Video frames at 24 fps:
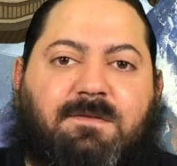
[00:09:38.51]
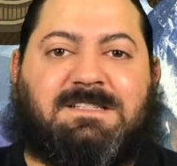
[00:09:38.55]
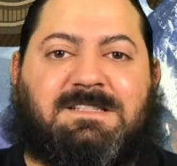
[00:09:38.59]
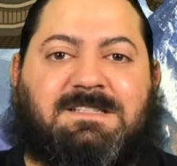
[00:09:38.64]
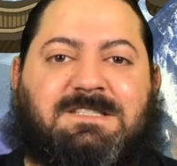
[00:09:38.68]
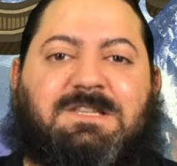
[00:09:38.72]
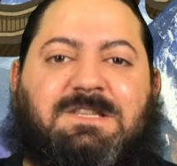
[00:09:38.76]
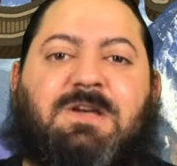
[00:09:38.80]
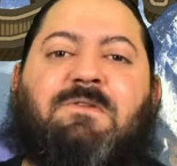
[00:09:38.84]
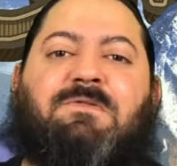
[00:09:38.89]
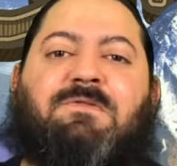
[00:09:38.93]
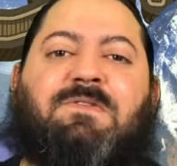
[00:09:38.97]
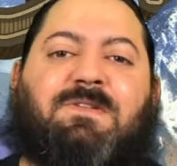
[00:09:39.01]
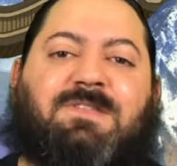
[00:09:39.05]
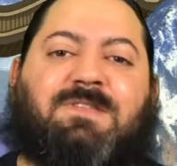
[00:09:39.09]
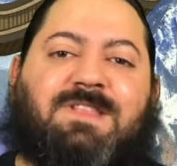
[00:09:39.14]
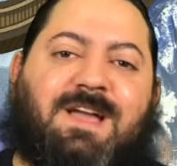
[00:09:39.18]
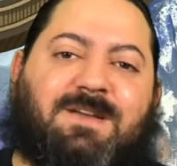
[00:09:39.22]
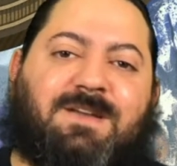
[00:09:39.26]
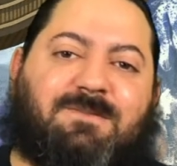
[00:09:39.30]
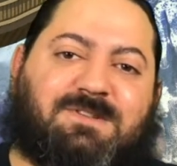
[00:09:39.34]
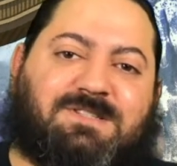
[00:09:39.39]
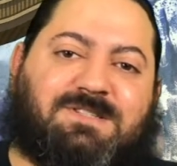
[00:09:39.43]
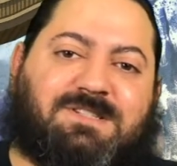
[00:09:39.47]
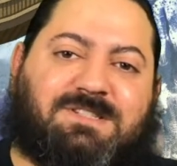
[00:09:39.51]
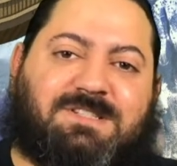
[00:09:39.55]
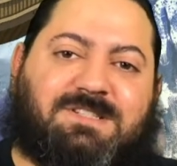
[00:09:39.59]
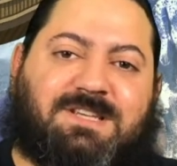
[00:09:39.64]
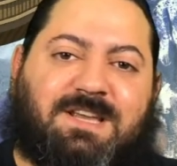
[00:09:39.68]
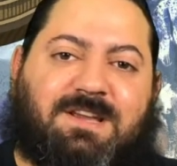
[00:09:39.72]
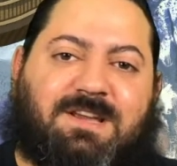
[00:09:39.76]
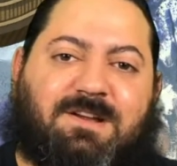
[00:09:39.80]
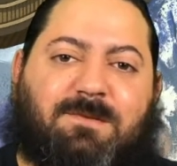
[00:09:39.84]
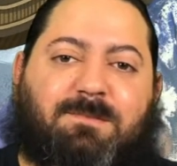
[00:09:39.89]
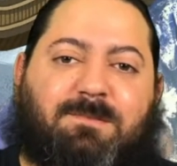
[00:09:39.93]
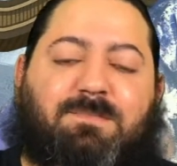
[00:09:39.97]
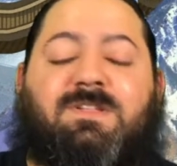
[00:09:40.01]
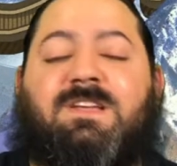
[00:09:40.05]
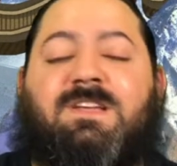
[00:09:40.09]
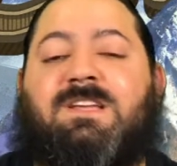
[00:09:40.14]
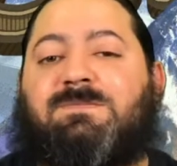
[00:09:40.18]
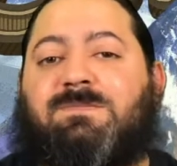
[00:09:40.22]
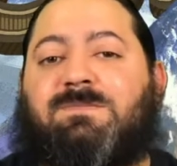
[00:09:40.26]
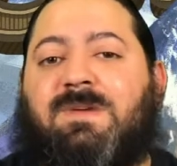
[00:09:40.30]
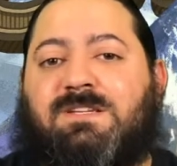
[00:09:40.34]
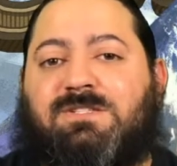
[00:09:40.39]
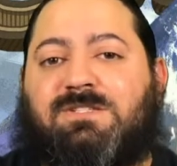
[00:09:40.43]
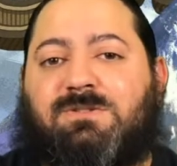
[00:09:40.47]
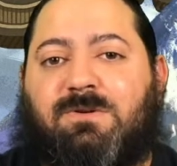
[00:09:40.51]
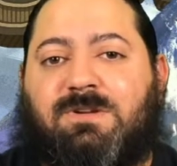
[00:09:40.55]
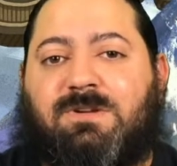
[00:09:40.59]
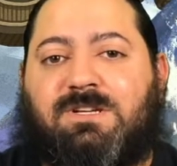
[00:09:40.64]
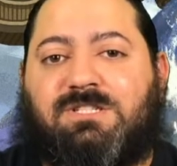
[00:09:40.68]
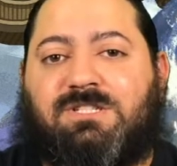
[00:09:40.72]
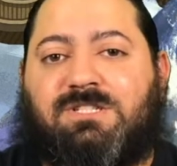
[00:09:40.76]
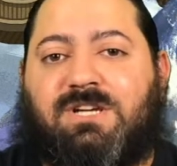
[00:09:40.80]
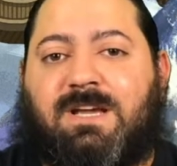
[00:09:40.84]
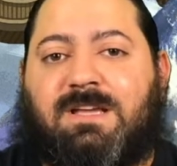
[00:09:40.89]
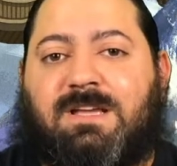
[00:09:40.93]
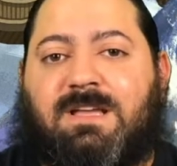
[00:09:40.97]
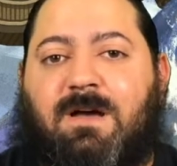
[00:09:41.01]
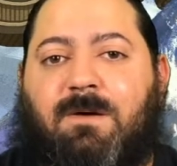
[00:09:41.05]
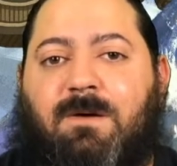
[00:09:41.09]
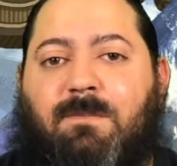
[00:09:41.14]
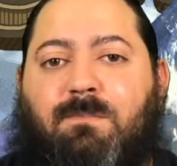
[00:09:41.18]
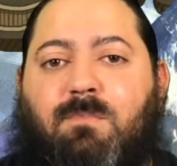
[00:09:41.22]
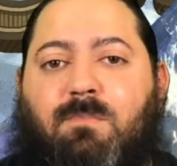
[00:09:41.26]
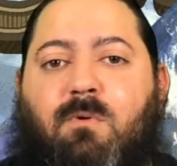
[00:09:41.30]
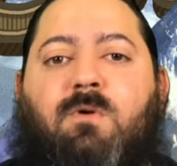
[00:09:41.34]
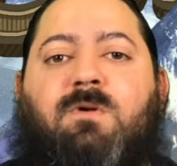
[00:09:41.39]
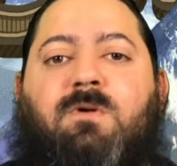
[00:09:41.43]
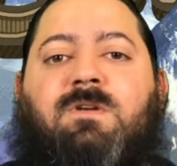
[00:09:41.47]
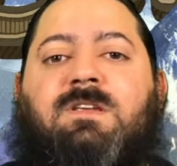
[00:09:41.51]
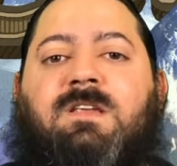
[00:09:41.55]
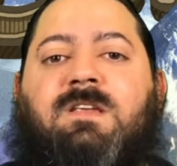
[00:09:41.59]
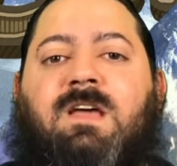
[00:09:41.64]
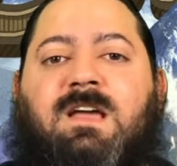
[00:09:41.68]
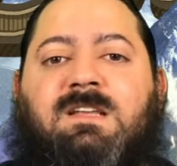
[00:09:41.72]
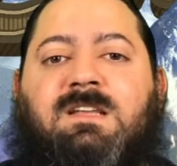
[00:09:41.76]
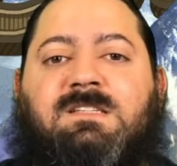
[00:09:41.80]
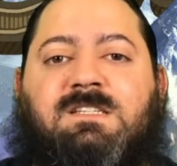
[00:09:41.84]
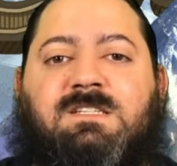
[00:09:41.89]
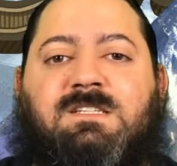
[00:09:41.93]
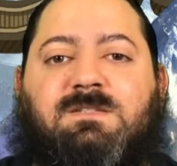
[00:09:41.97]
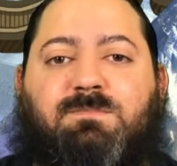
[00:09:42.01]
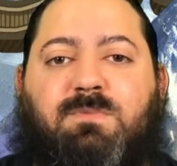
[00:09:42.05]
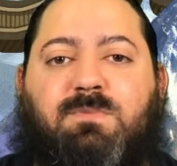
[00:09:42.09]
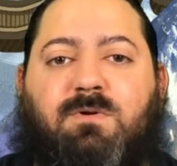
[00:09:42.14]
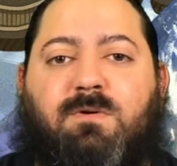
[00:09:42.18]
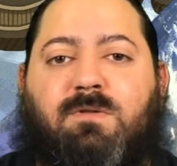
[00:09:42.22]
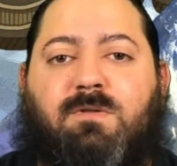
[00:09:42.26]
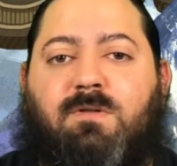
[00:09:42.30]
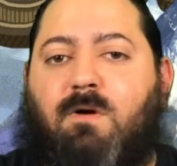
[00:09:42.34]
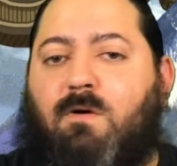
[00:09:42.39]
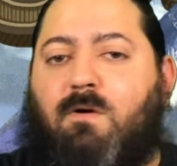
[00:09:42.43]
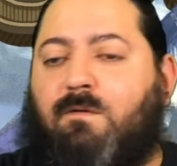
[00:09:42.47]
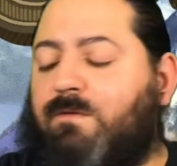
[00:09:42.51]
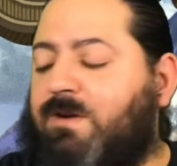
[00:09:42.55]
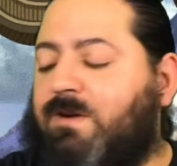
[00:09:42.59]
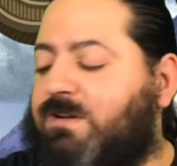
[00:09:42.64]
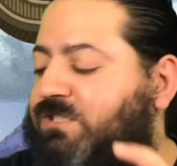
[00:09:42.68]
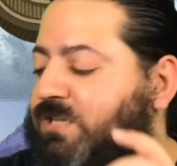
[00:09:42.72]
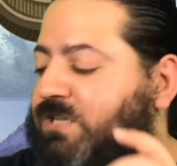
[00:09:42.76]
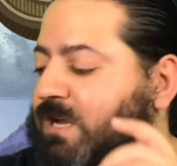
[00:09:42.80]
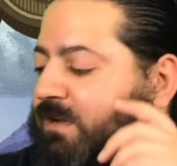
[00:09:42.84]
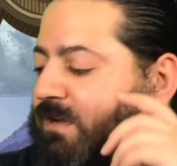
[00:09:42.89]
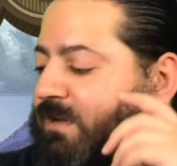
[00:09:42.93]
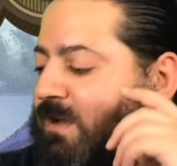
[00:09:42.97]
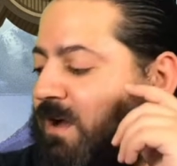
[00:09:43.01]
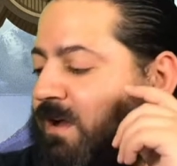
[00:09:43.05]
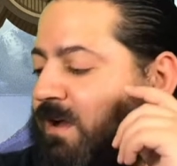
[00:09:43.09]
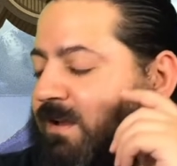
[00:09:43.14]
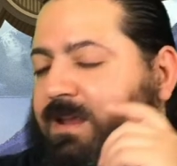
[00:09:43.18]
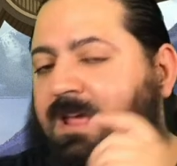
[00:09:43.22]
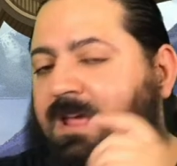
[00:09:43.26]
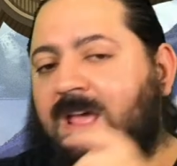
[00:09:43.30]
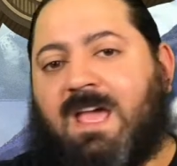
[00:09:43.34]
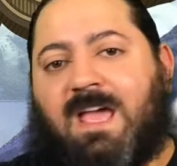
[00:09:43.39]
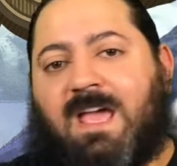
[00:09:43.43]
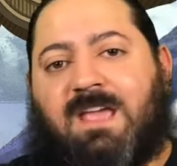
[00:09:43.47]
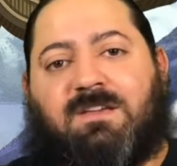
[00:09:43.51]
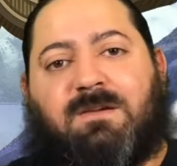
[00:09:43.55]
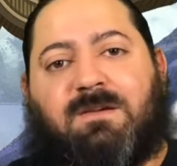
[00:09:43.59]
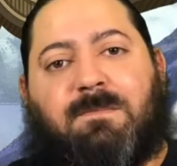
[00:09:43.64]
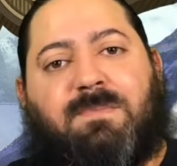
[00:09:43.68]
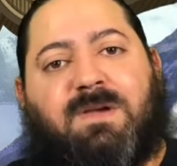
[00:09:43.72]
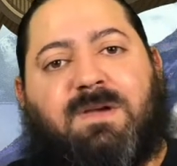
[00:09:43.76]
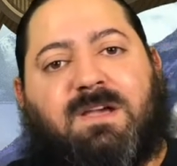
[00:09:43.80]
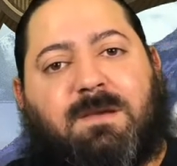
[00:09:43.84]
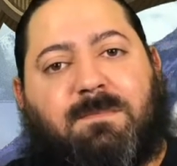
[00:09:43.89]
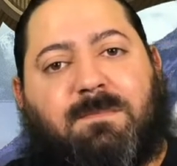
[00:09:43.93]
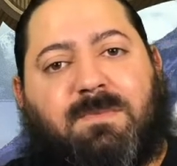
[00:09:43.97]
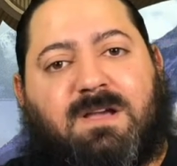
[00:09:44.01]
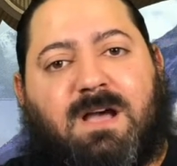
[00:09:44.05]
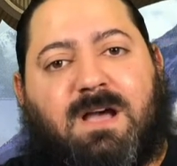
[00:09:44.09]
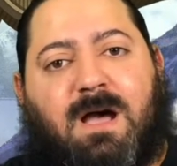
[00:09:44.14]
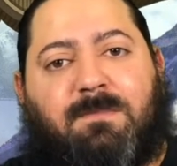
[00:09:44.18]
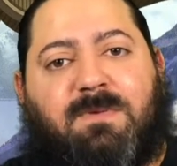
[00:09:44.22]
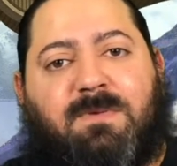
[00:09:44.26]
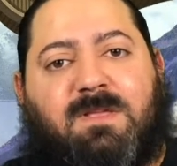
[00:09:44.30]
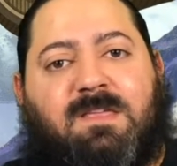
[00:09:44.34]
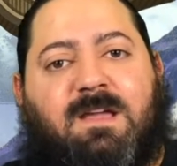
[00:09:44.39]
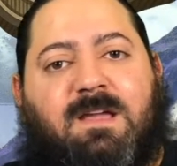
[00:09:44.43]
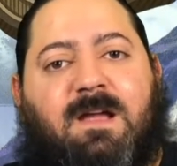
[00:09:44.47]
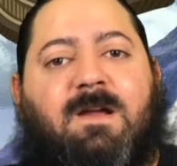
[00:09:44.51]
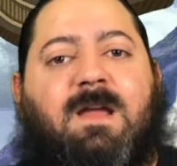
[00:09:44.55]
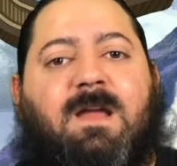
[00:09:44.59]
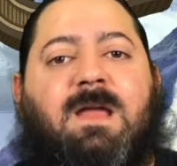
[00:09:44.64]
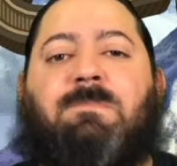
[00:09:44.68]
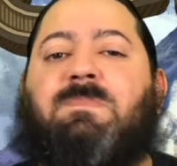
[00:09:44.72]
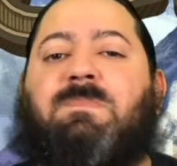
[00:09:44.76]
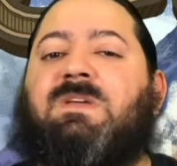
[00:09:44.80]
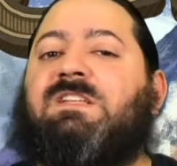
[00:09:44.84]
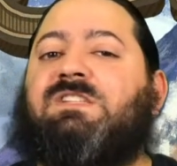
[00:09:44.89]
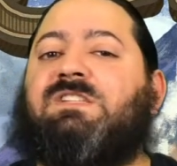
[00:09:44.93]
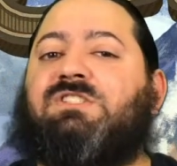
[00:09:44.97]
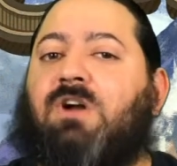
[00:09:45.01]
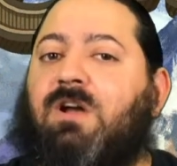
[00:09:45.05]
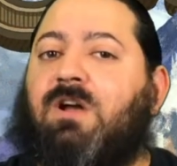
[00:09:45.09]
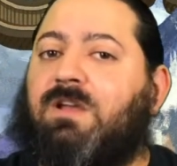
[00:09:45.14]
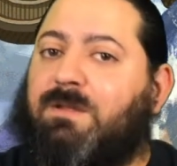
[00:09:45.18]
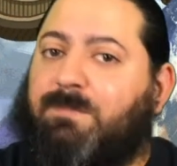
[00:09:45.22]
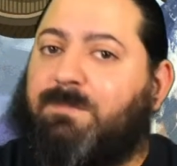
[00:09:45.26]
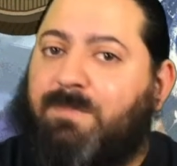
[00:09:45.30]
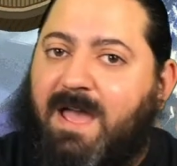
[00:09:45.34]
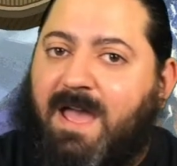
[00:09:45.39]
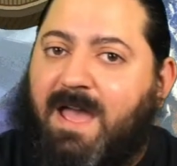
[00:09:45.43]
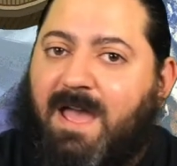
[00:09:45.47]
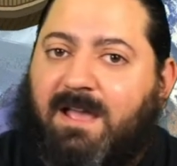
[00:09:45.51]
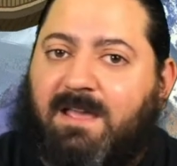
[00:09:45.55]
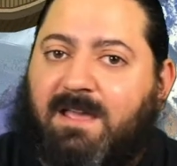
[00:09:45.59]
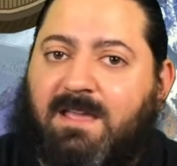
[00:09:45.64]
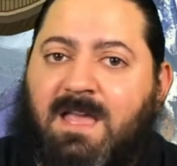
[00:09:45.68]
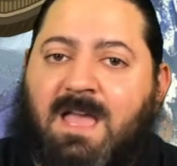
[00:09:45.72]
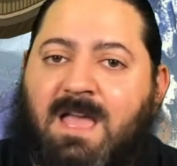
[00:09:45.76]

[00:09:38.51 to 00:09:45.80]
So if you like what you see here, please make sure to check out Board and Dice's booth over at GenCon, and you can pick up a copy there and meet Jonny Pac.